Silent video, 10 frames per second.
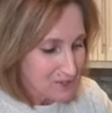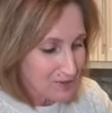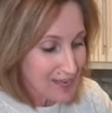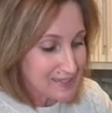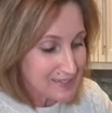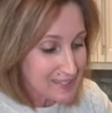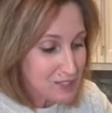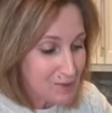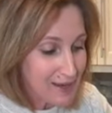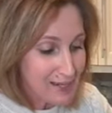So guys,
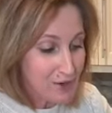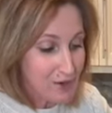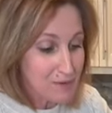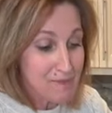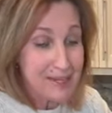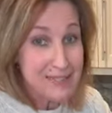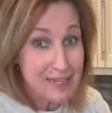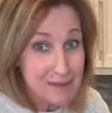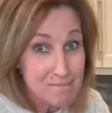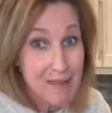this right here
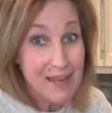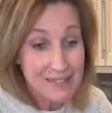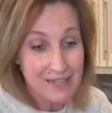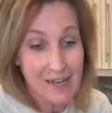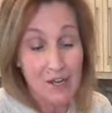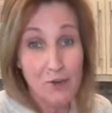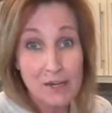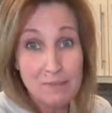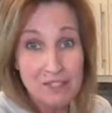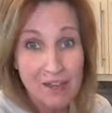makes an amazing
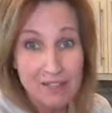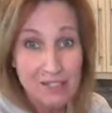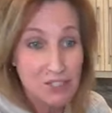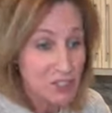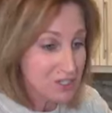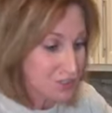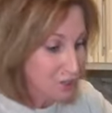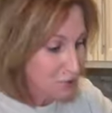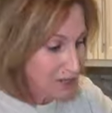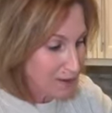cream sauce. It's
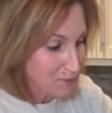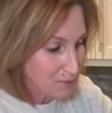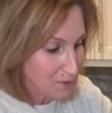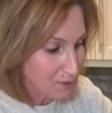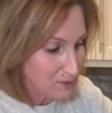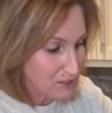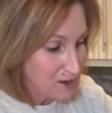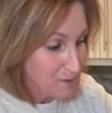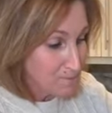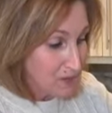just 2
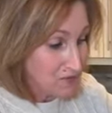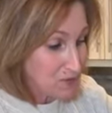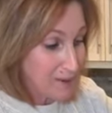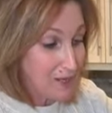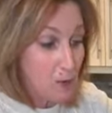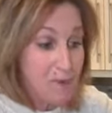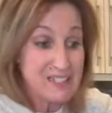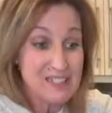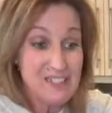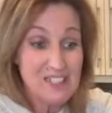tablespoons of tomato
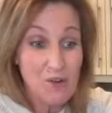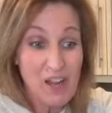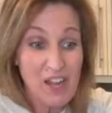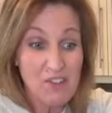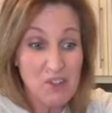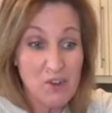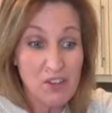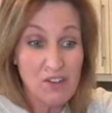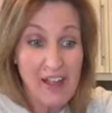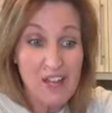paste, and it's okay if you
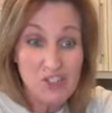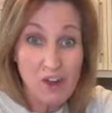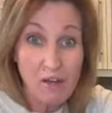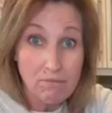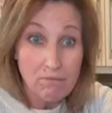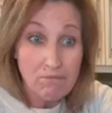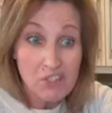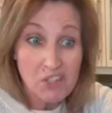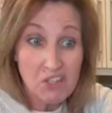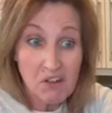do a little extra.
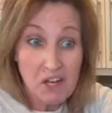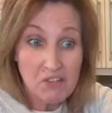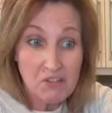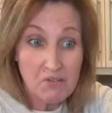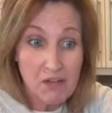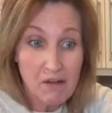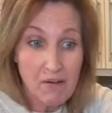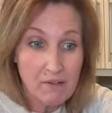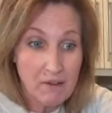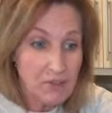Just a little extra,
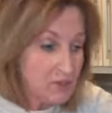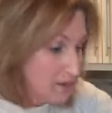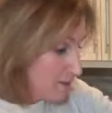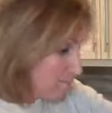ain't gonna hurt nothing.